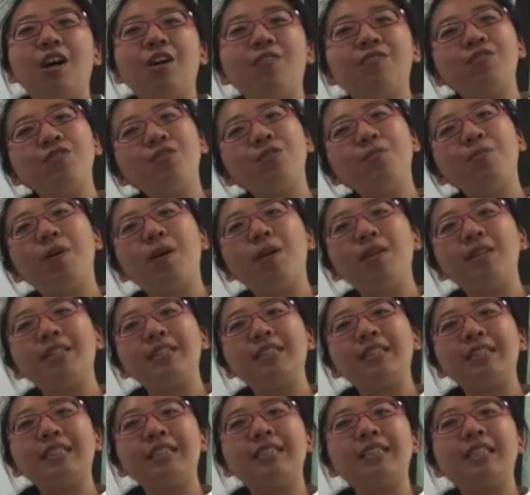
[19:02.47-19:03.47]
of new
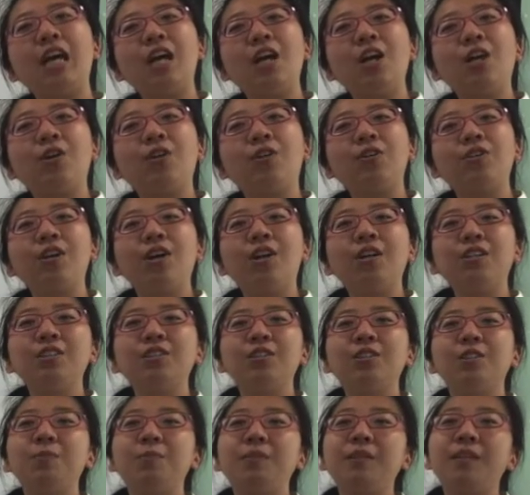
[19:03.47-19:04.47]
policies could
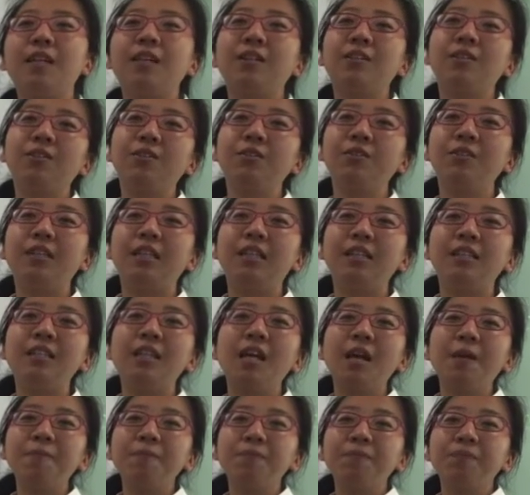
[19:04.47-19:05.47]
also be included.
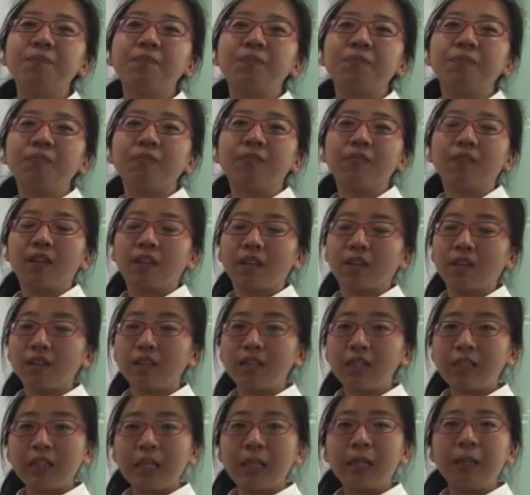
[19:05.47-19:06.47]

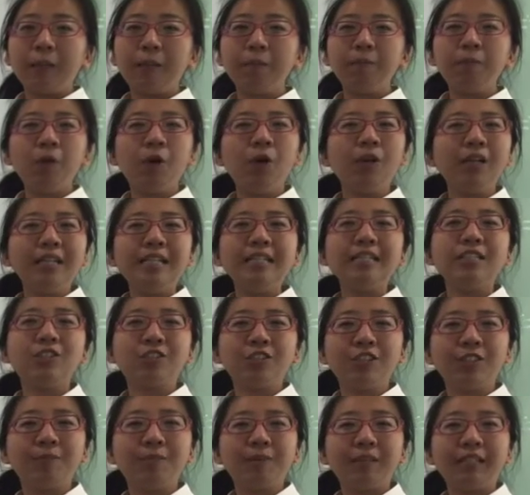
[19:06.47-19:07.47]
Employees
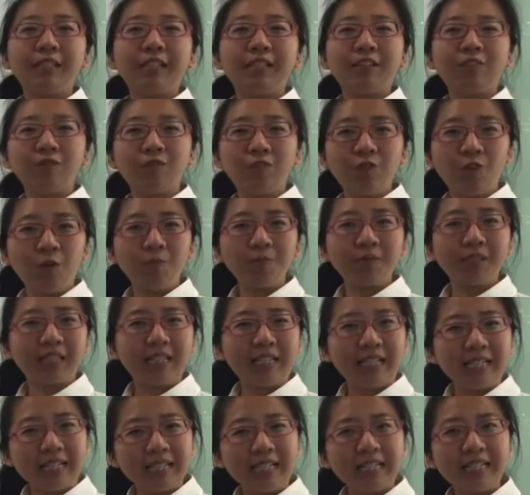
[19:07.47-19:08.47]
should be informed
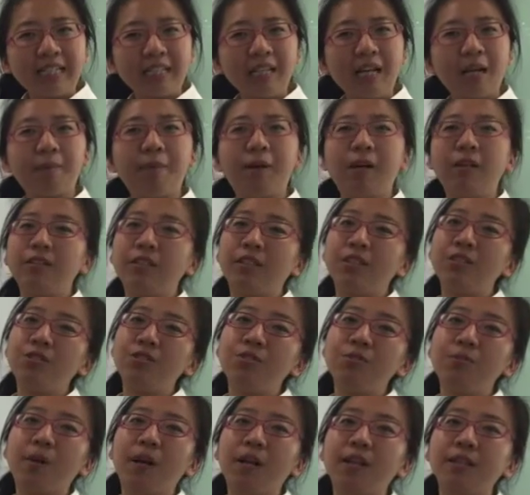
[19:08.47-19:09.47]
clearly about the
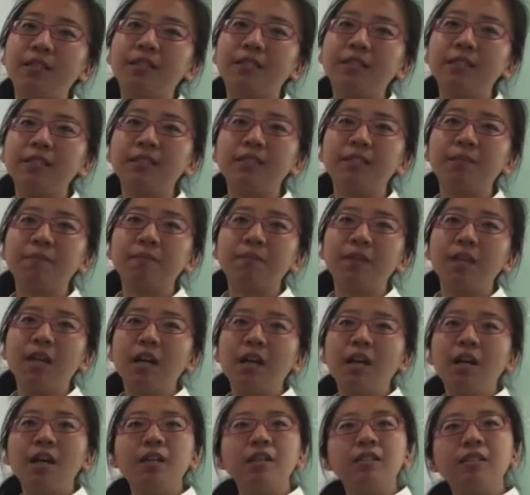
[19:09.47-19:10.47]
new policies.
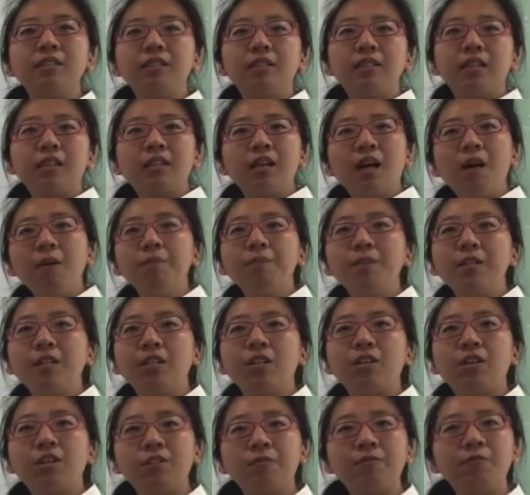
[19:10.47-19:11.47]
The company
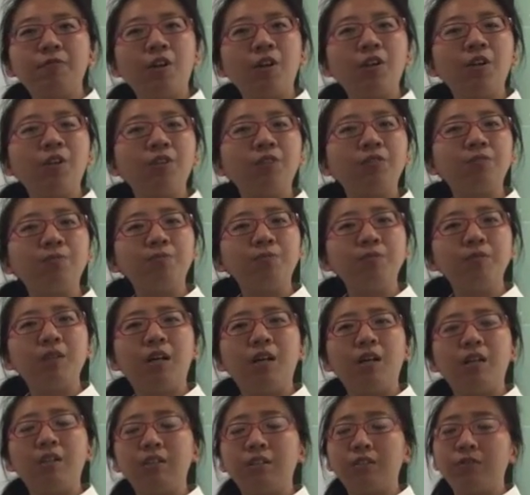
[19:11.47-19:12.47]
could follow
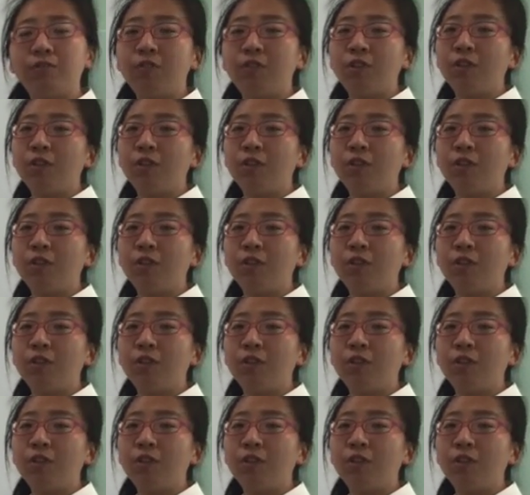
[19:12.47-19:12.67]
the